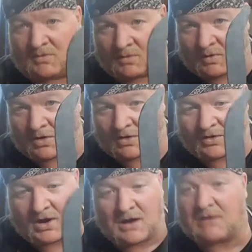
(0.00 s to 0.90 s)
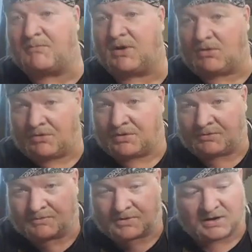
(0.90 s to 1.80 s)
we're going on a hawk bill.
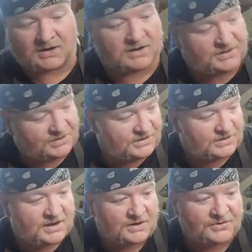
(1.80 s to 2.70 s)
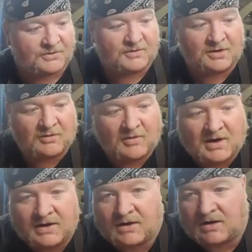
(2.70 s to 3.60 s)
Gonna take this over there and
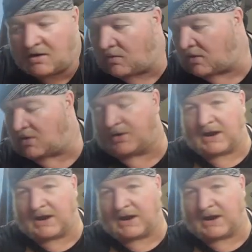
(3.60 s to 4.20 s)
grind it, and I'll work on